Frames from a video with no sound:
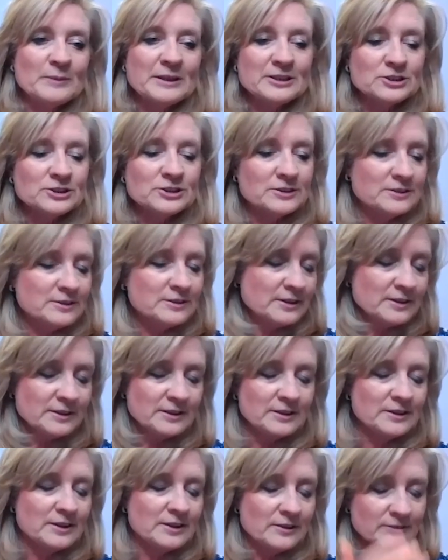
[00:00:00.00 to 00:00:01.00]
mentioned
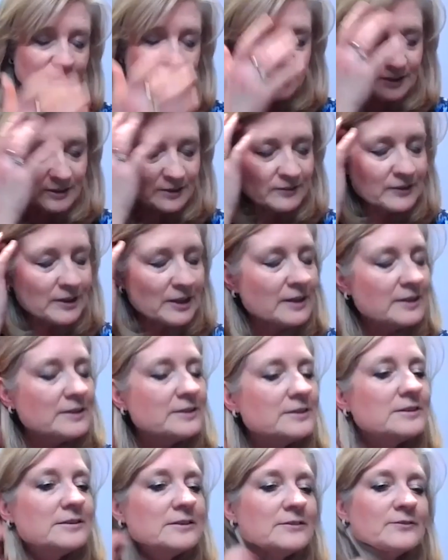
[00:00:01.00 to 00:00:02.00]
that, you know, that you've
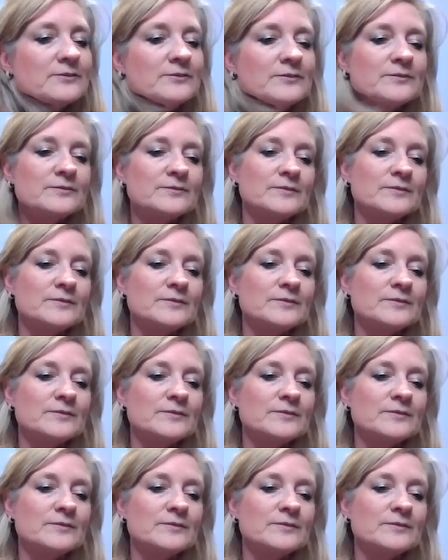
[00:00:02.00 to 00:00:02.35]
kind of